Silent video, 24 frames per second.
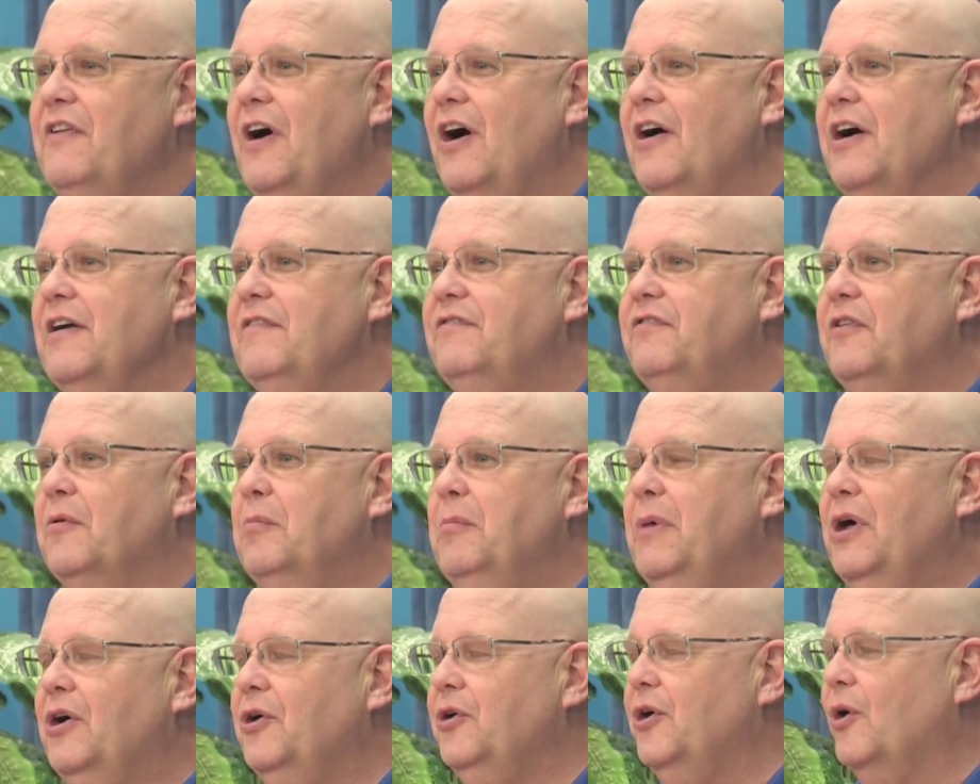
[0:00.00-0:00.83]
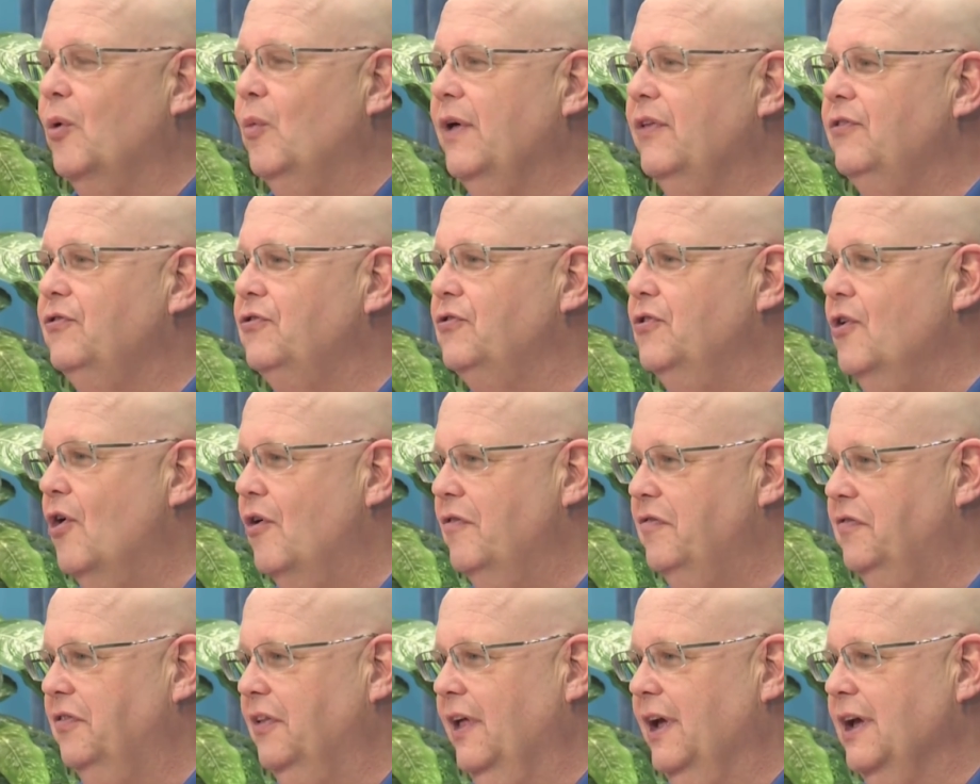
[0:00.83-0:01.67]
very familiar with
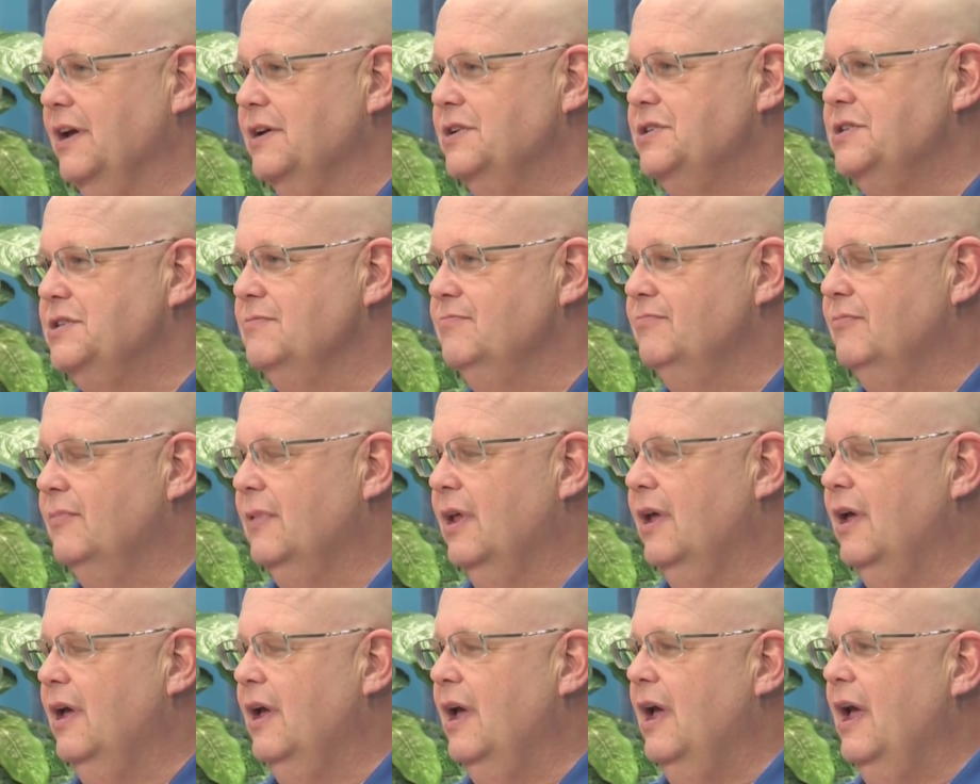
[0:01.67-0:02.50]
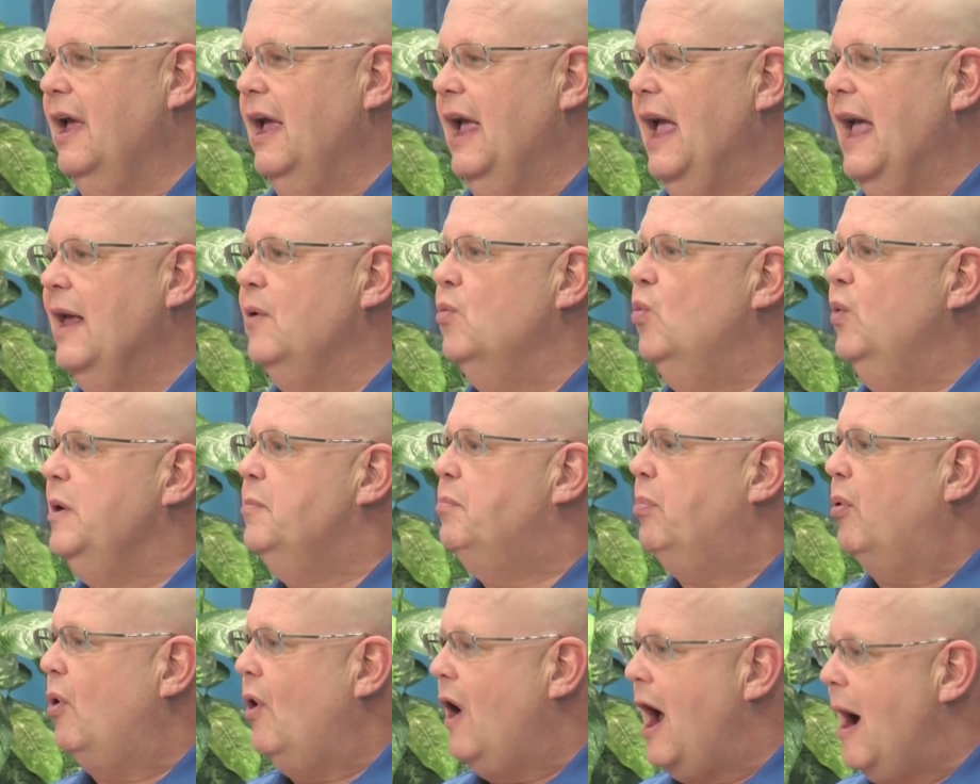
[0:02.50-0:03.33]
snowflakes. And we
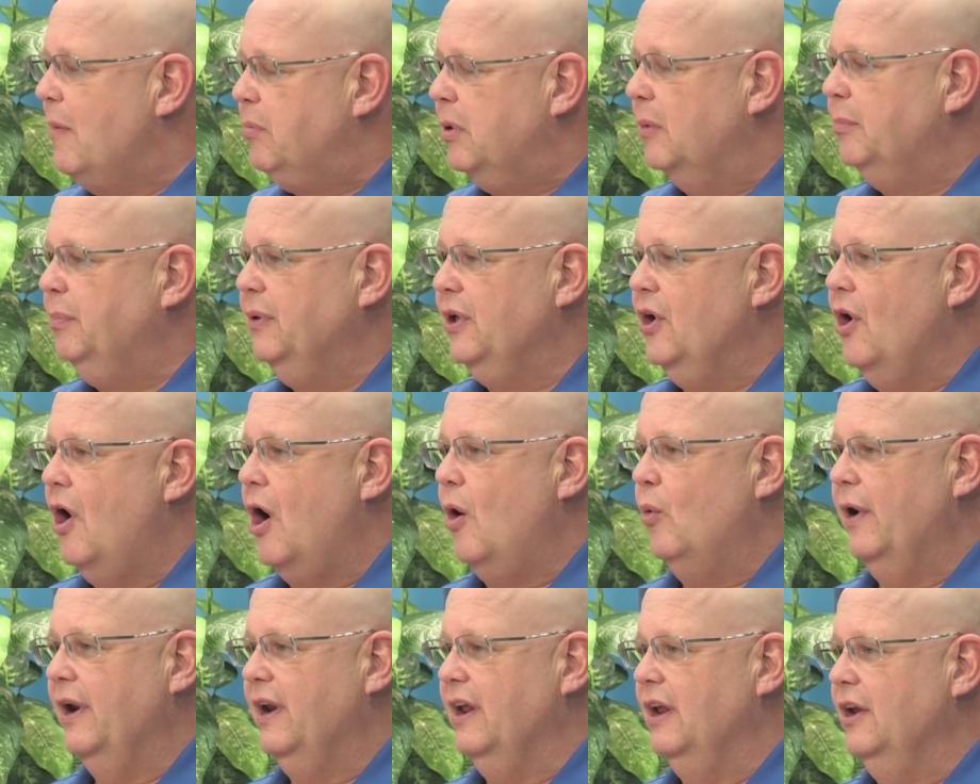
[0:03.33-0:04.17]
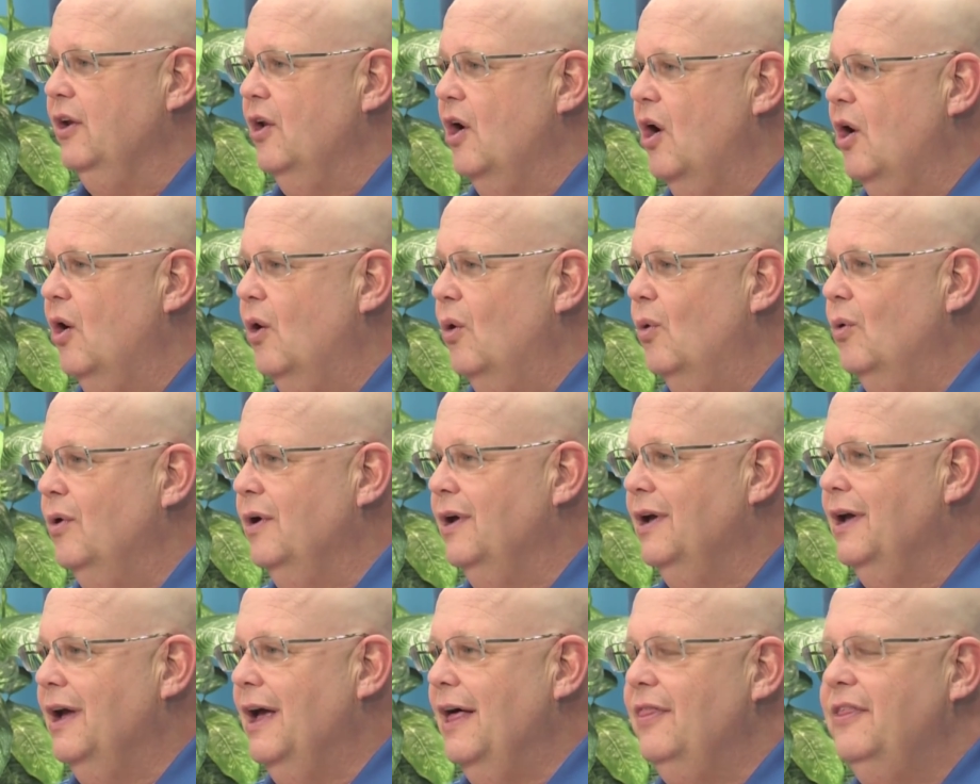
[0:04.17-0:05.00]
probably already know
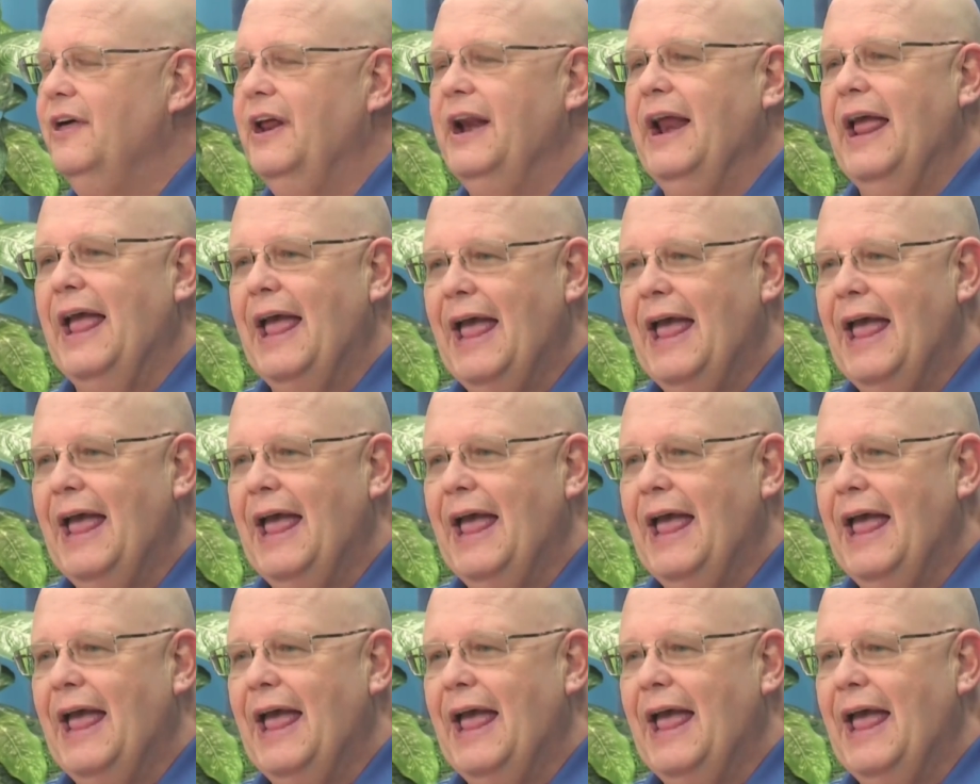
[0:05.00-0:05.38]
that